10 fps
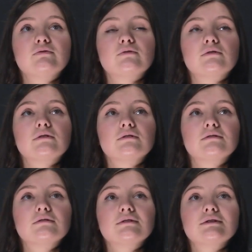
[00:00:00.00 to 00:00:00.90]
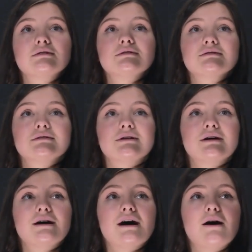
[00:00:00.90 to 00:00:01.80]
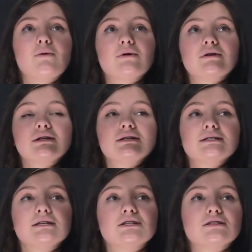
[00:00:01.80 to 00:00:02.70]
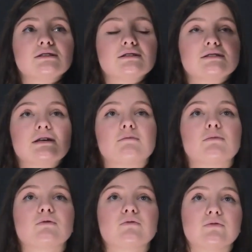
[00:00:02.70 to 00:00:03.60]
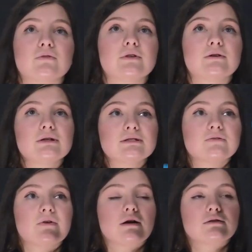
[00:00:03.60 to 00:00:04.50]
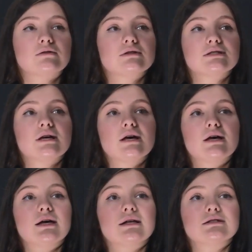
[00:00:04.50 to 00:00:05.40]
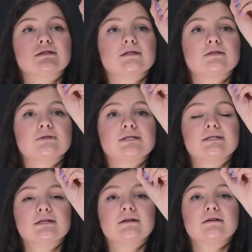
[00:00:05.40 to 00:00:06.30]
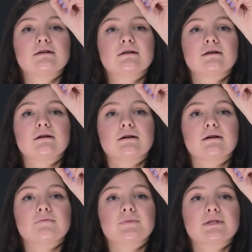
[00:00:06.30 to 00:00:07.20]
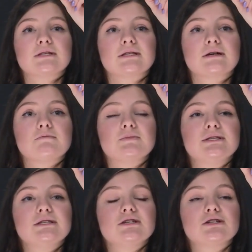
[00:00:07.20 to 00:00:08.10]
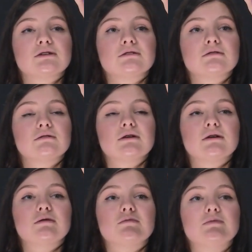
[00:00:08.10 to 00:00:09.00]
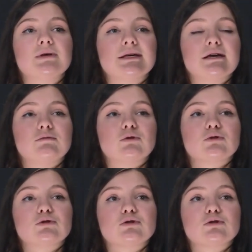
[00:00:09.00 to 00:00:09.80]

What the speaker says: for our organization, it is some of the risk factors. Also, as we see, that competition became